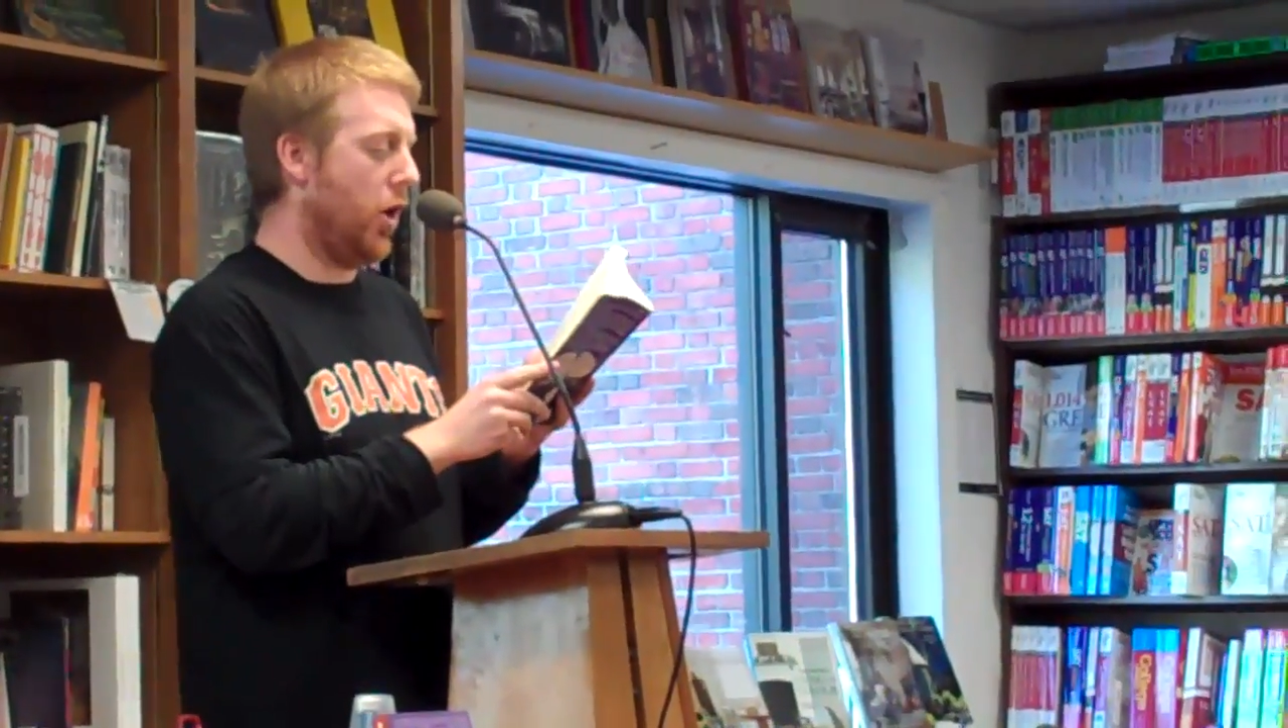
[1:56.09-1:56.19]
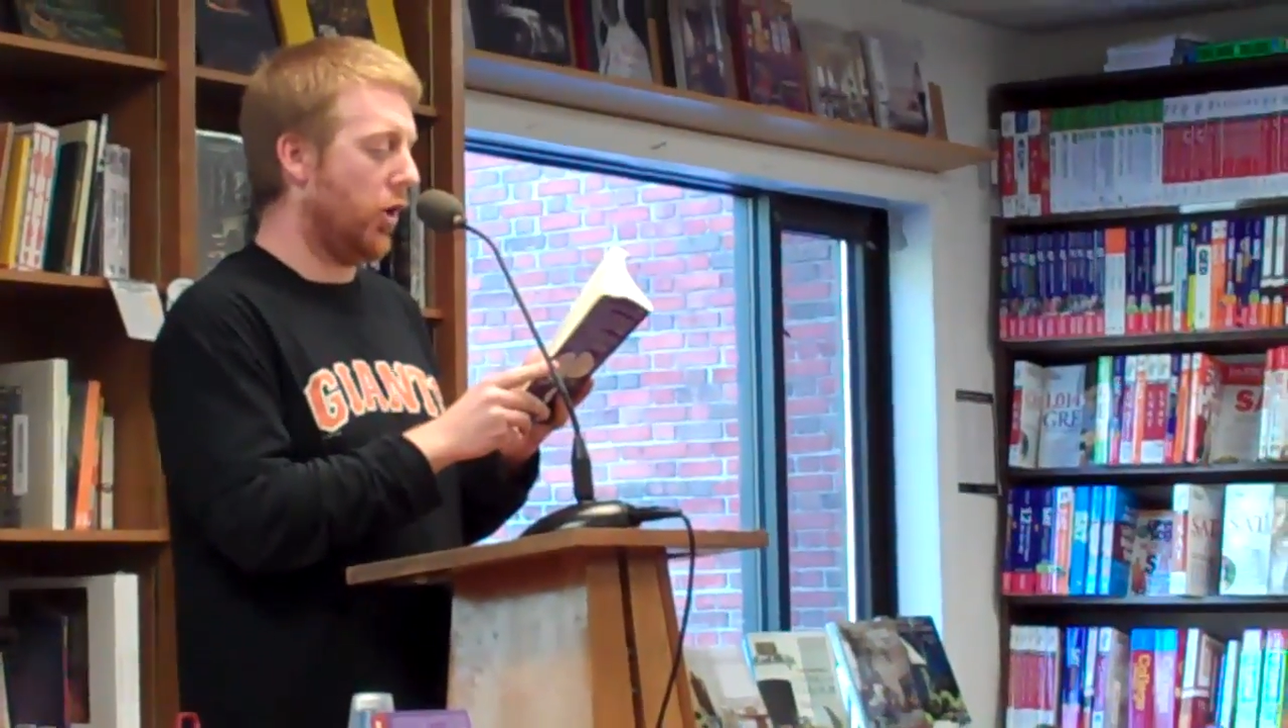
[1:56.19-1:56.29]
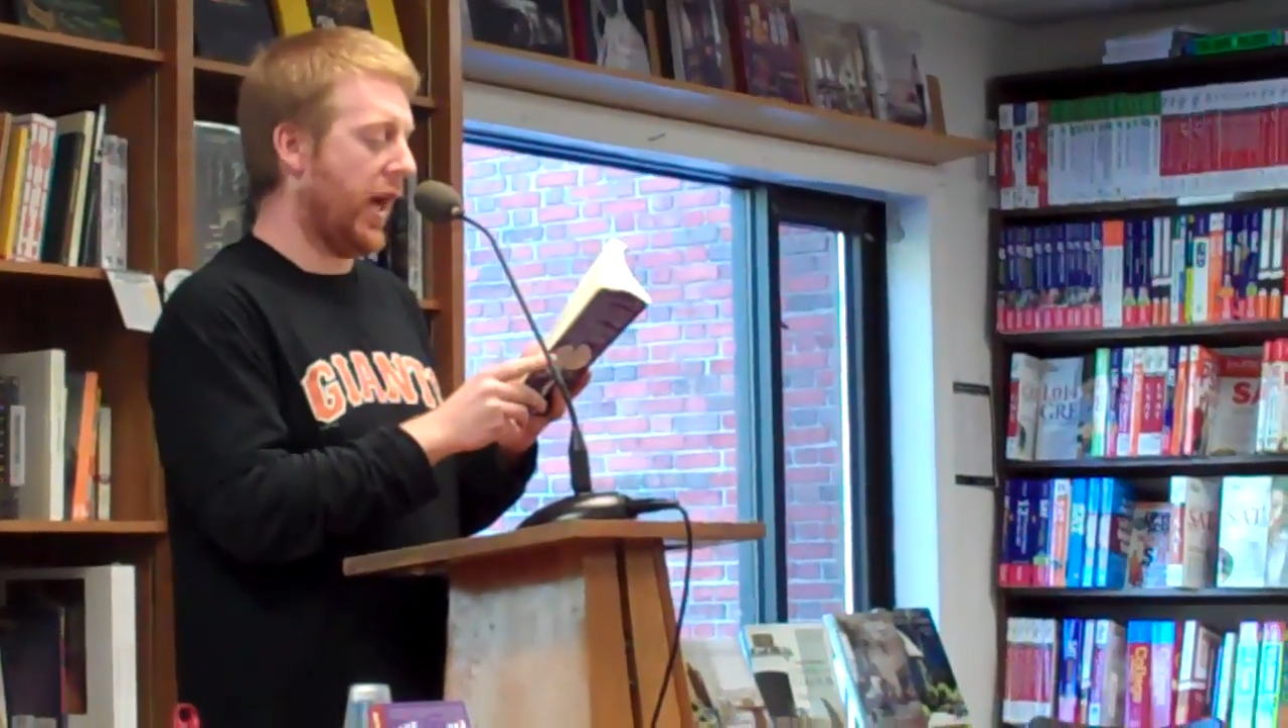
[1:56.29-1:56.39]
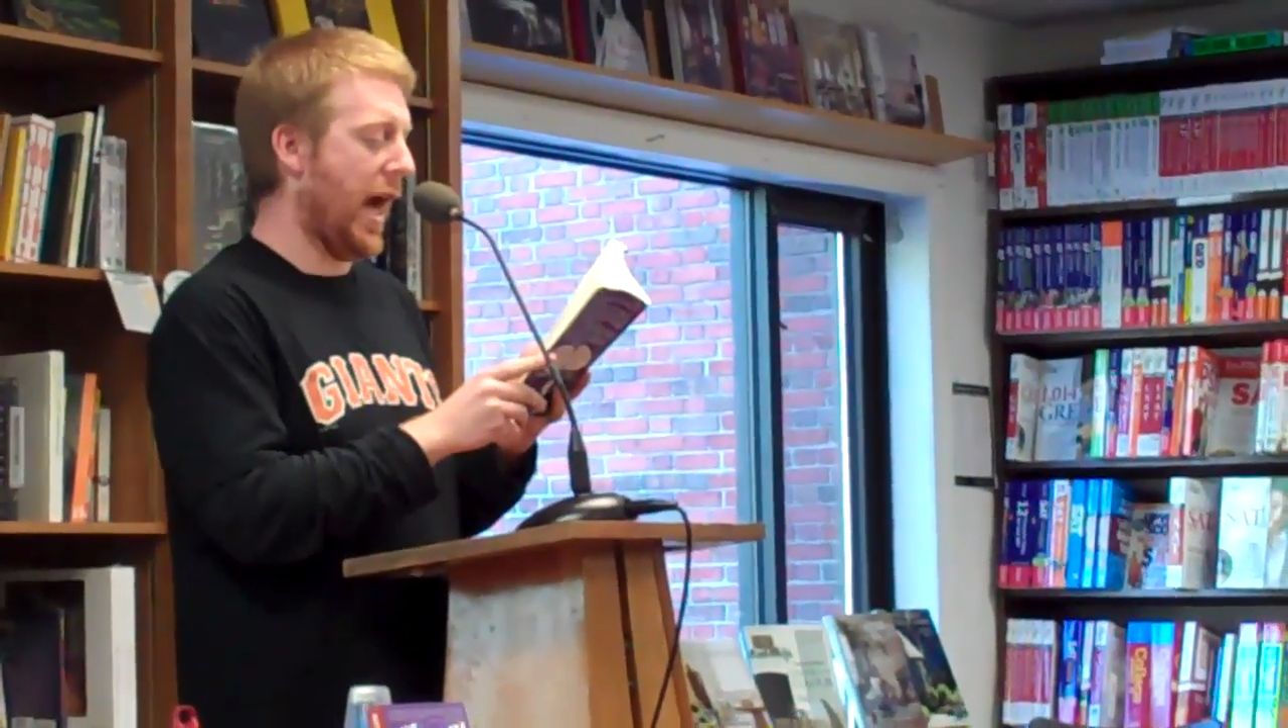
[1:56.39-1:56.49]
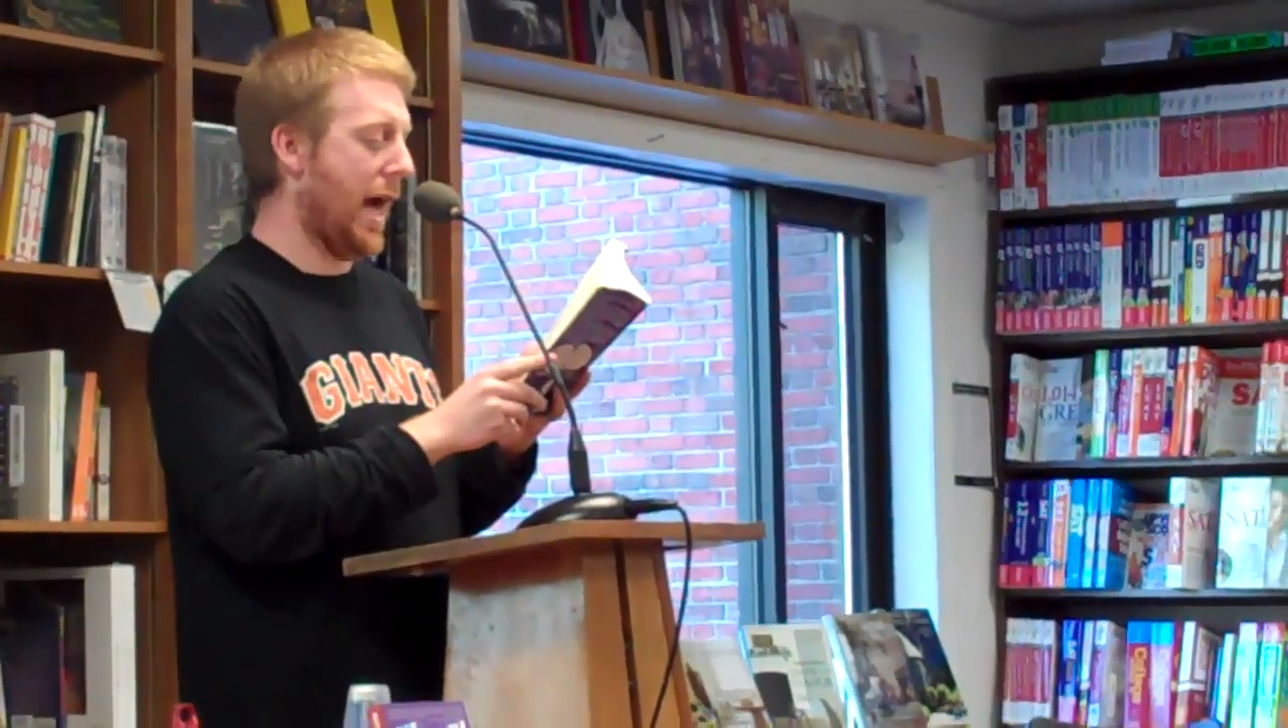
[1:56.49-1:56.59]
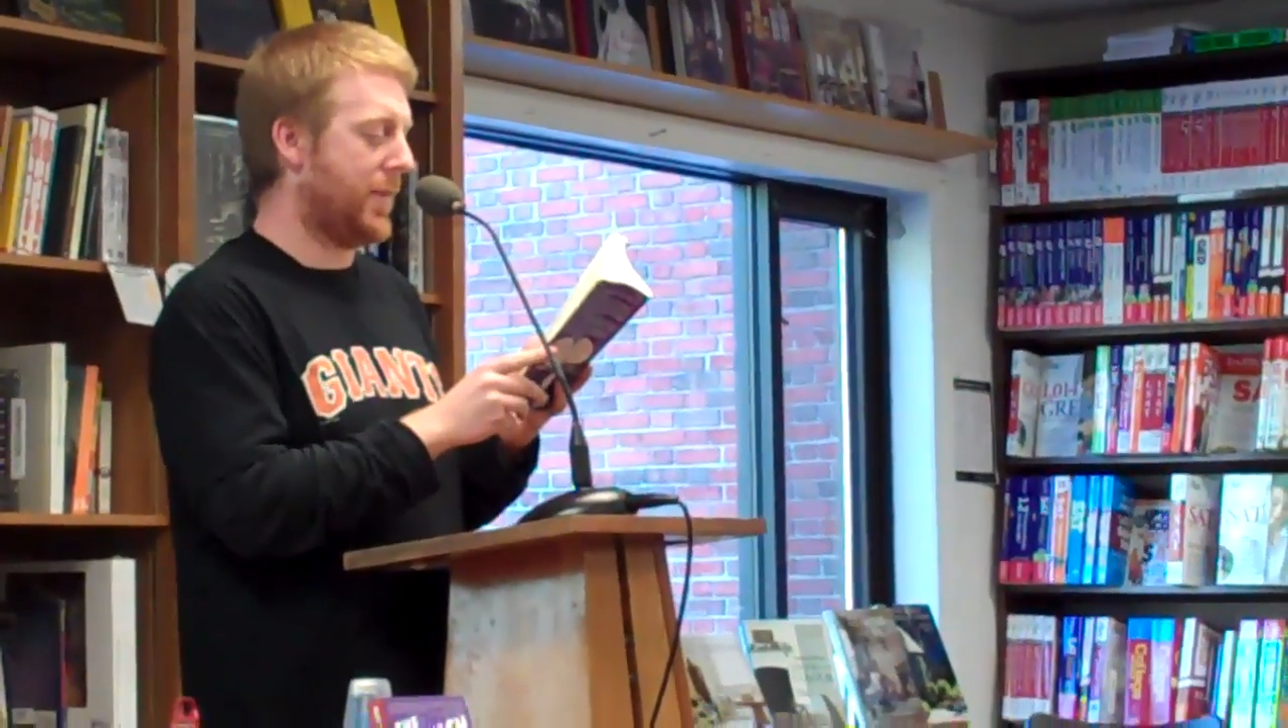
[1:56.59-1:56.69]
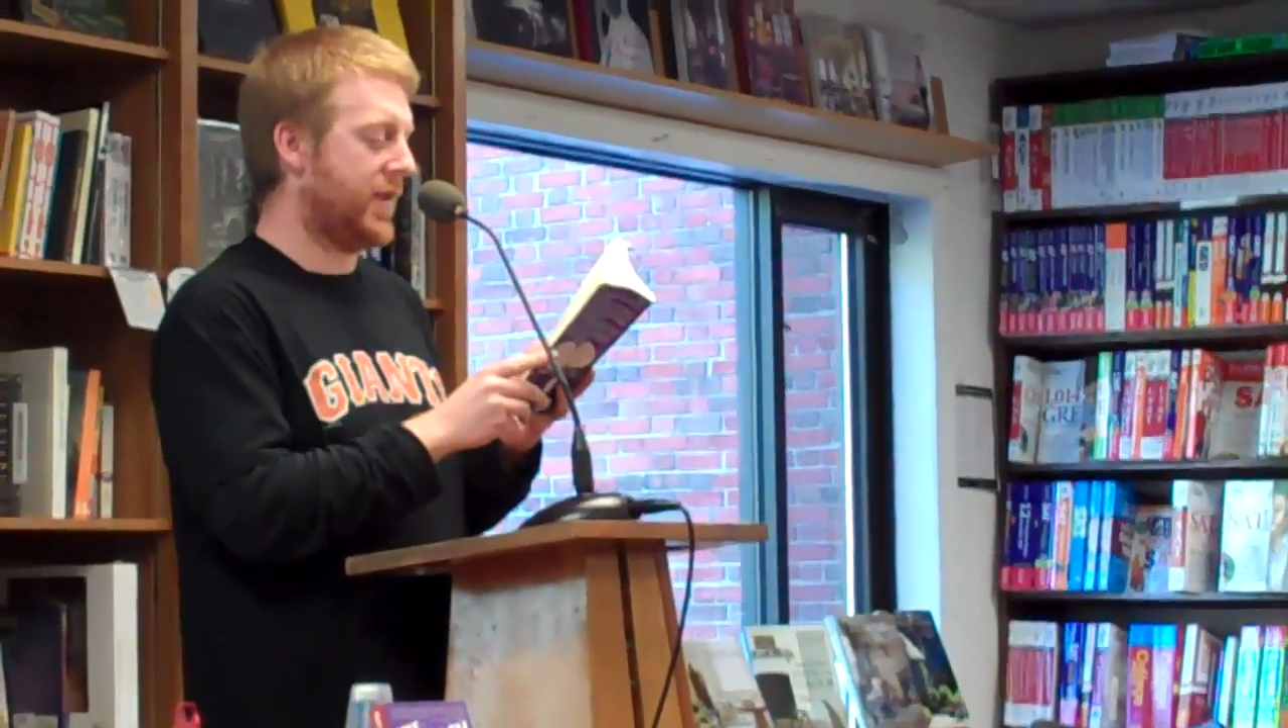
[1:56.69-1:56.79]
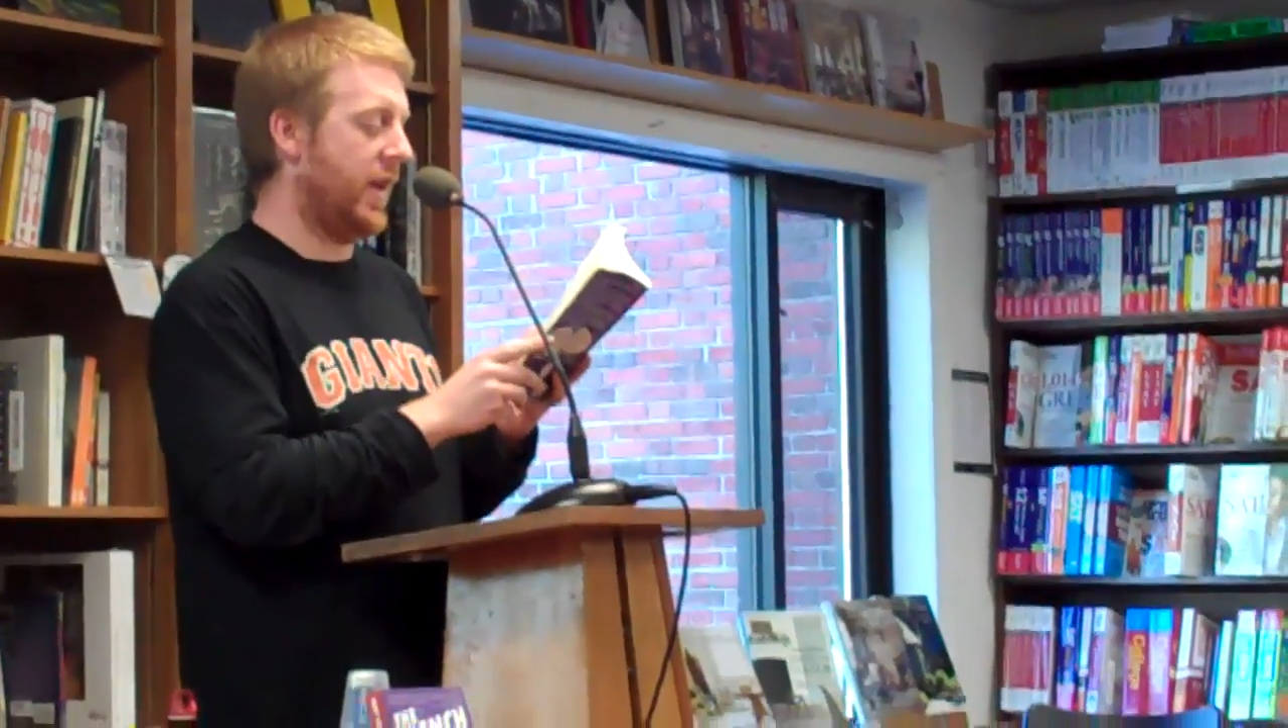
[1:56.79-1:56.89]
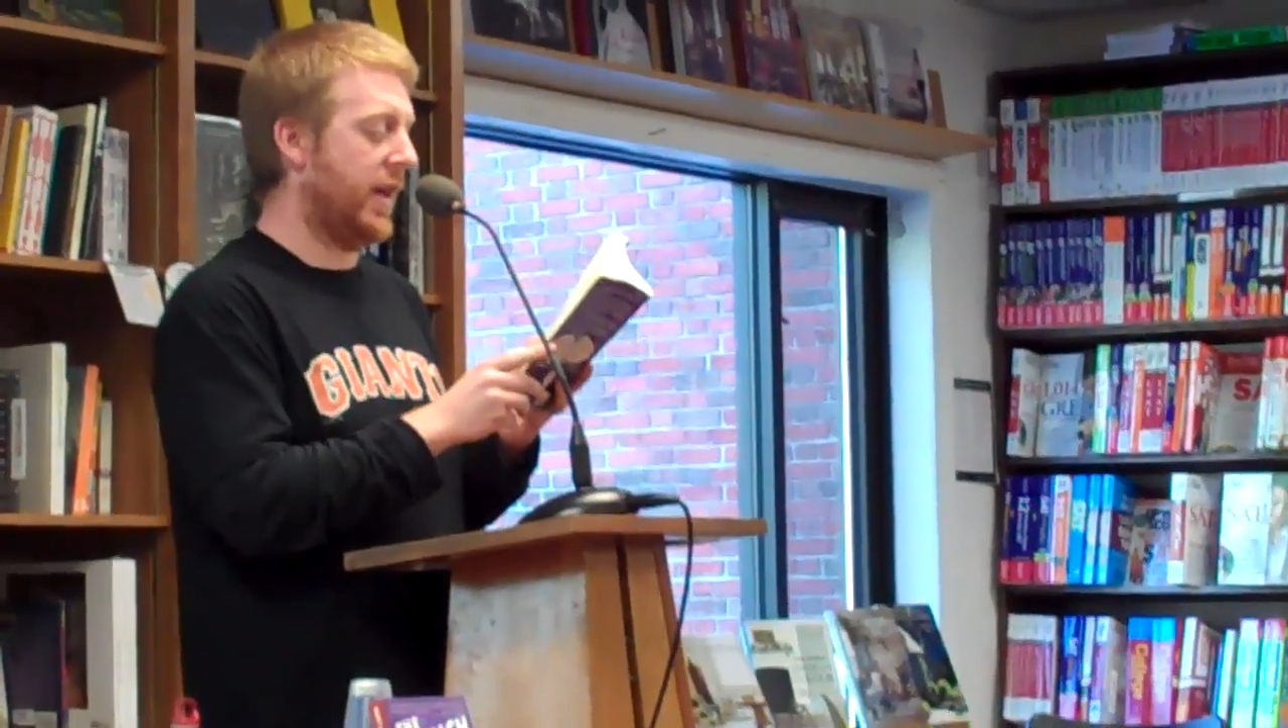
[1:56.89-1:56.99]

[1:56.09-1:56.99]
all caps,